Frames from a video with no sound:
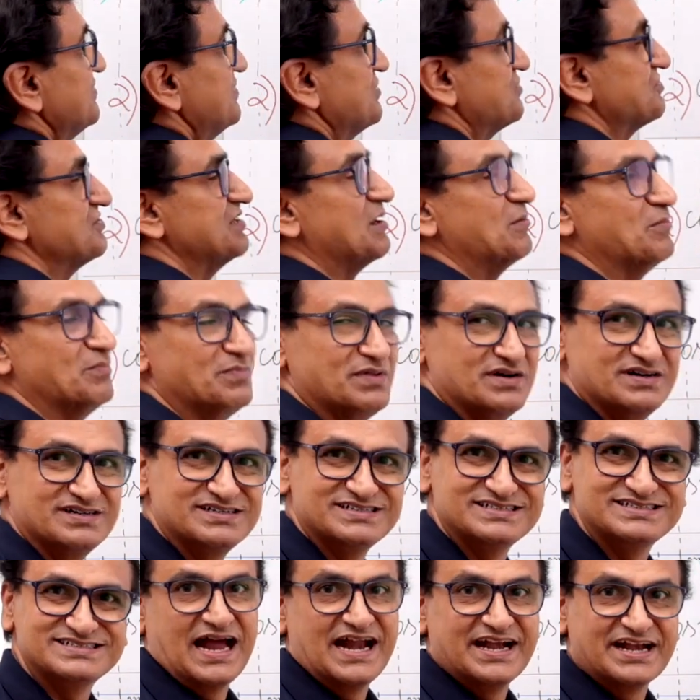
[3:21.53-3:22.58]
this number.
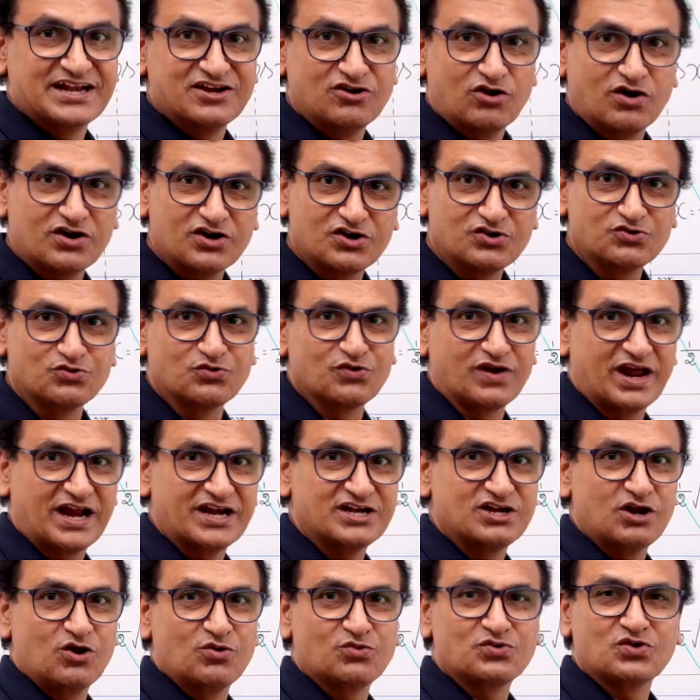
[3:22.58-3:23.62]
And in order to
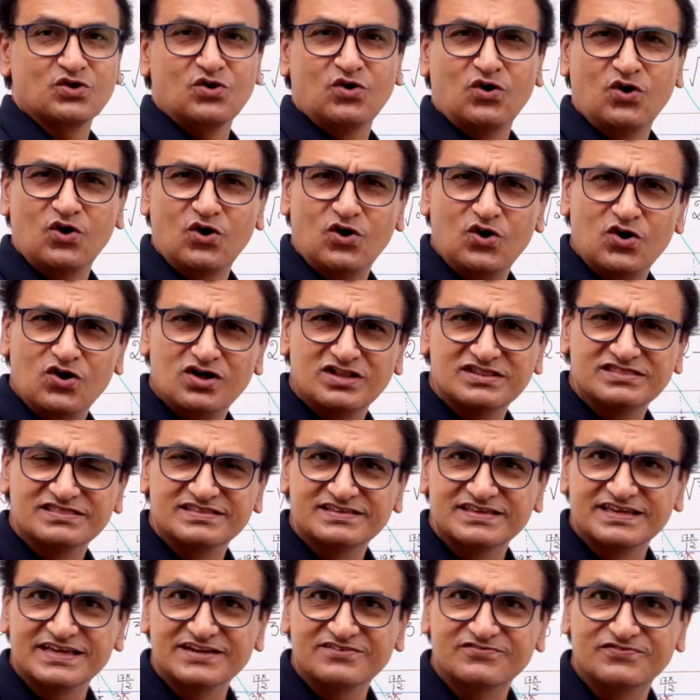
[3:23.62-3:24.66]
write out all
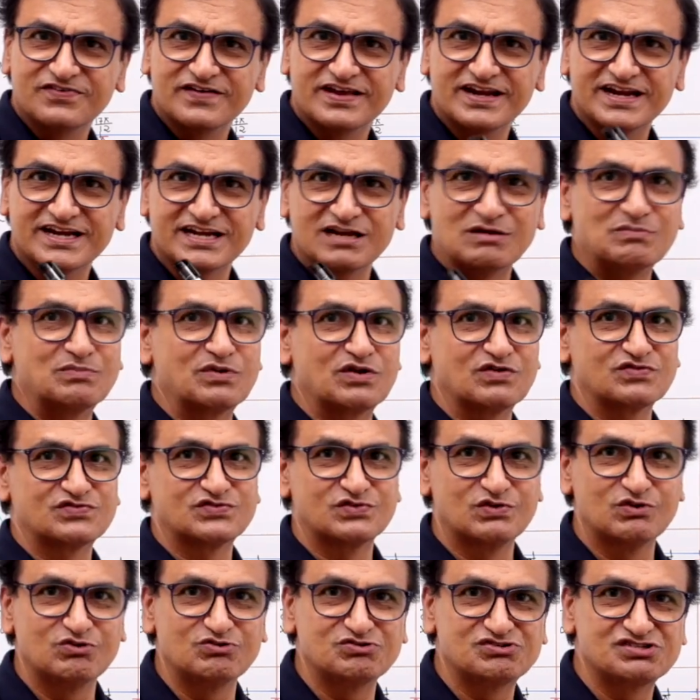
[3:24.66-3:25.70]
the infinite number of
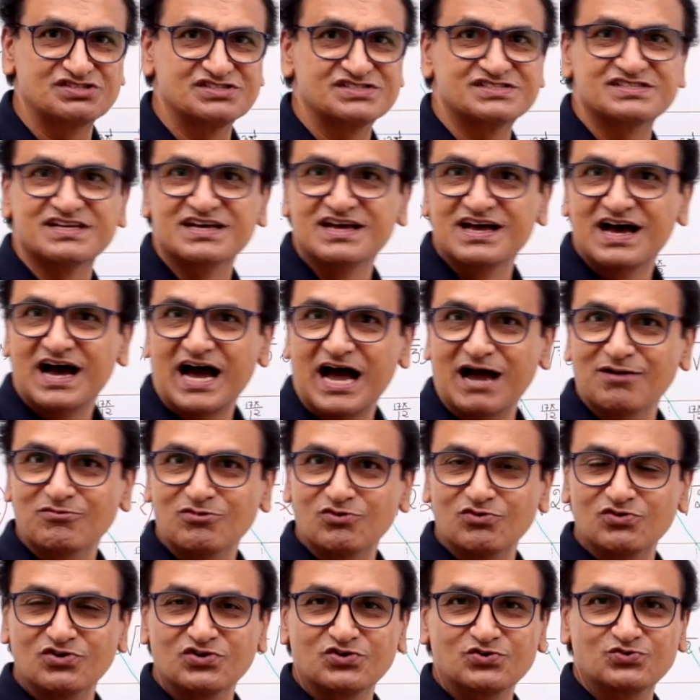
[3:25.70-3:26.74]
solutions, I'm
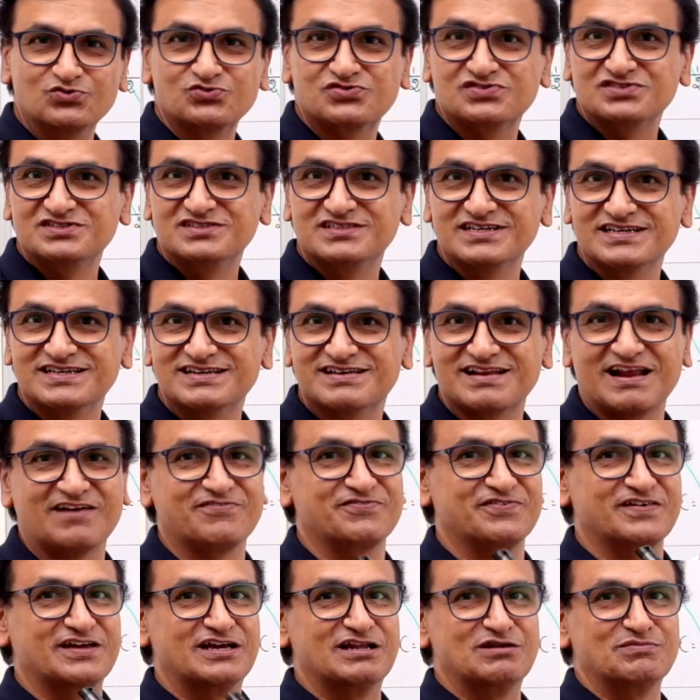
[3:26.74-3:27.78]
going to use the
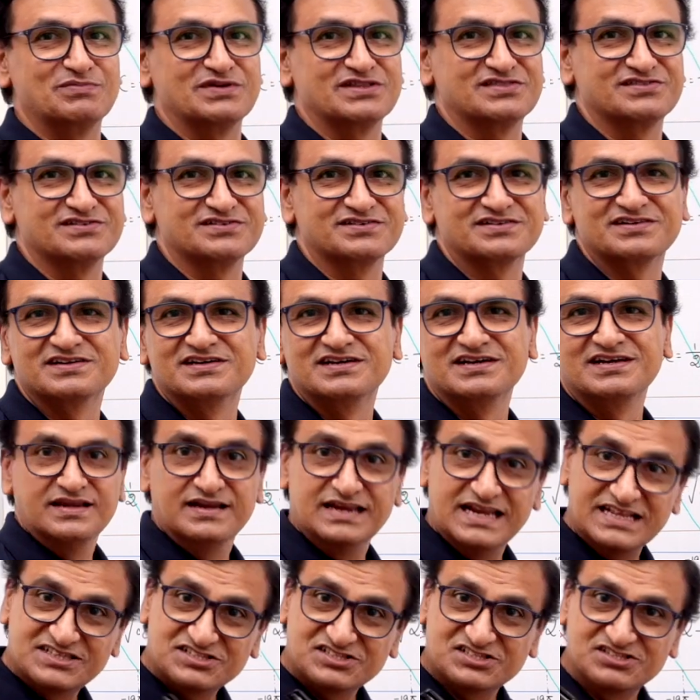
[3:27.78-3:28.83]
graphical method.
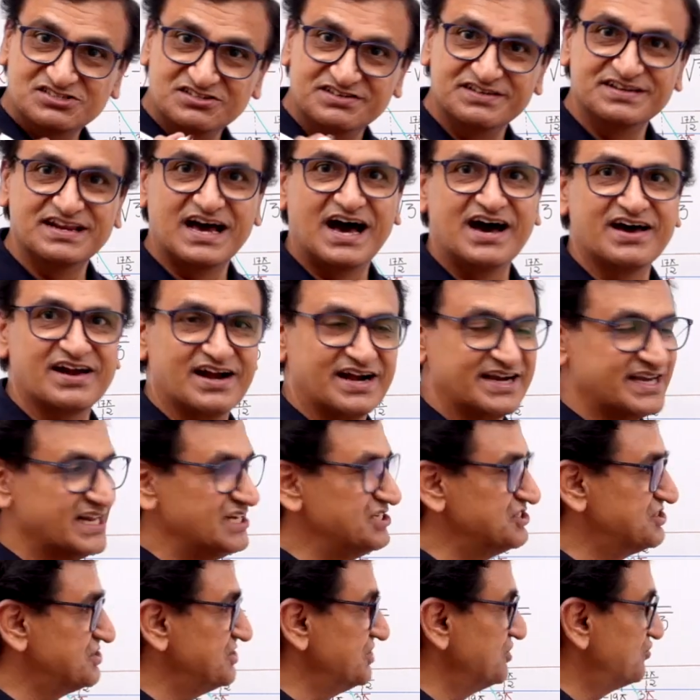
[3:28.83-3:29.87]
Let's turn our
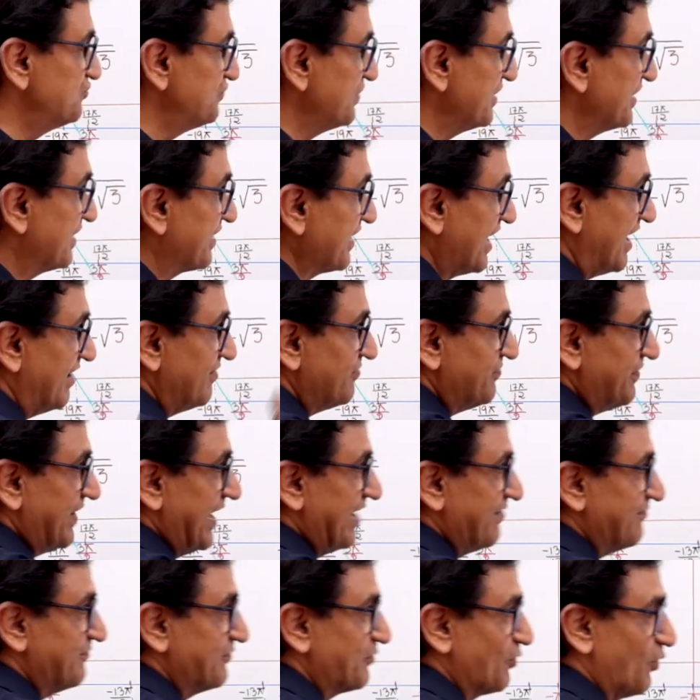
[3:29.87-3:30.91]
attention to the graph I
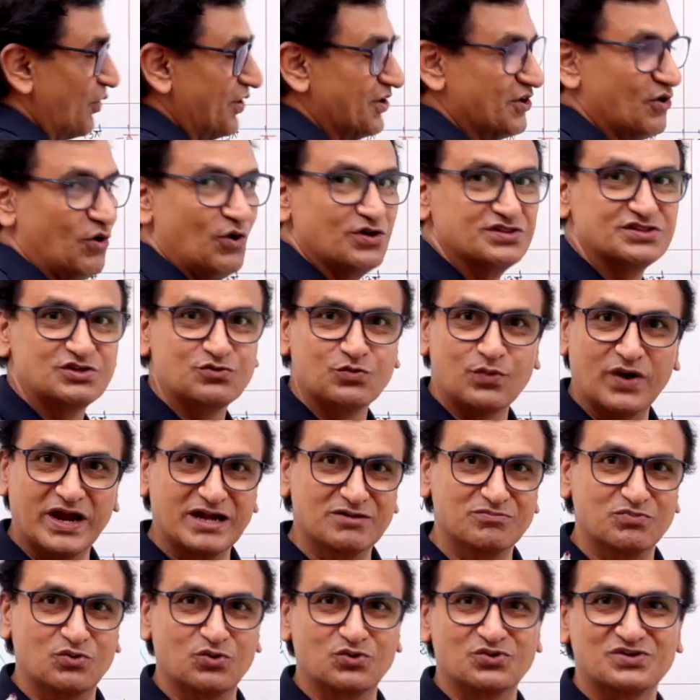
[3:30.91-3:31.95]
have drawn on the
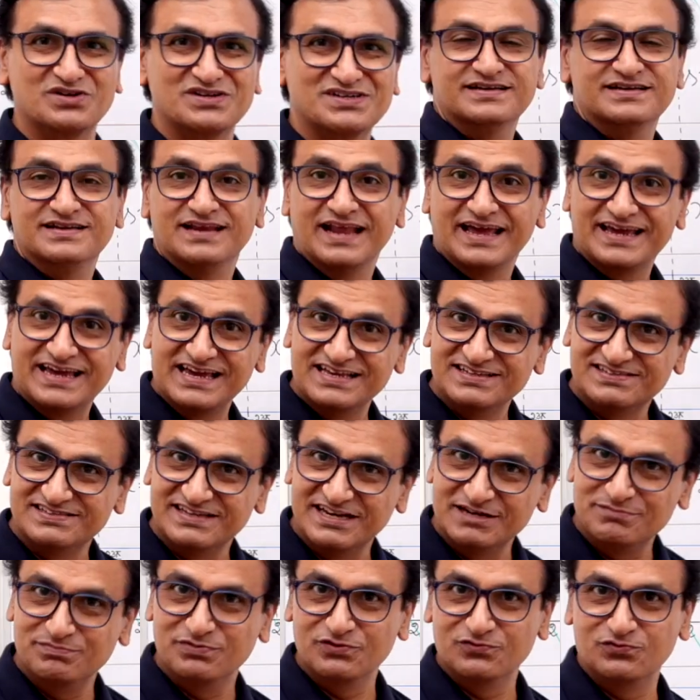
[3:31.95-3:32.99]
whiteboard. Like I
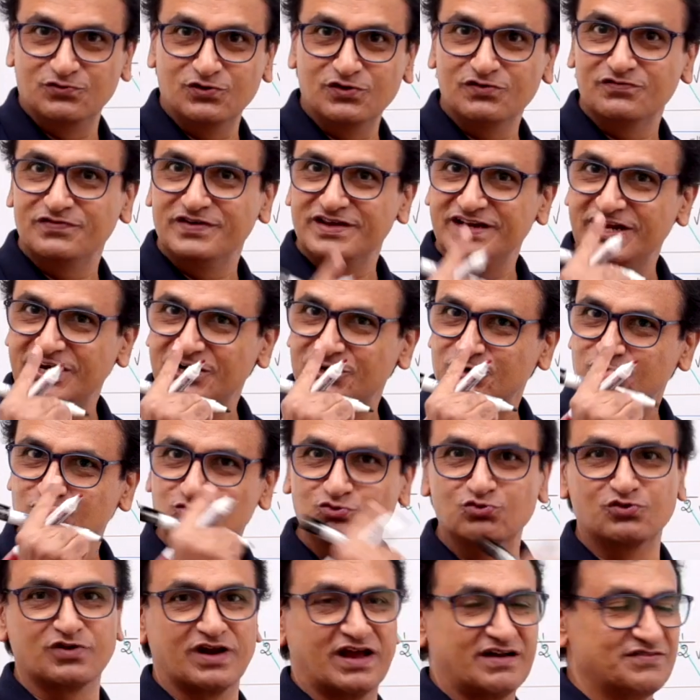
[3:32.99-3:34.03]
said before, we need
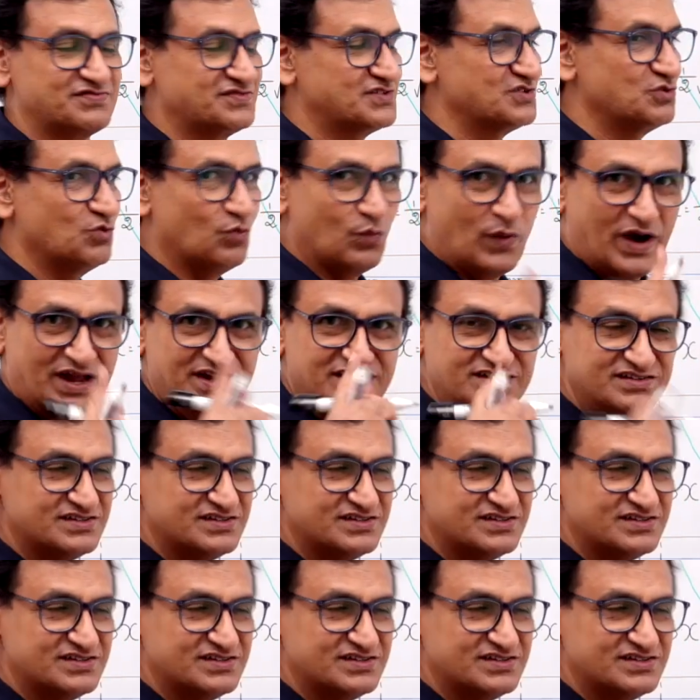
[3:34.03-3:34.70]
two graphs. One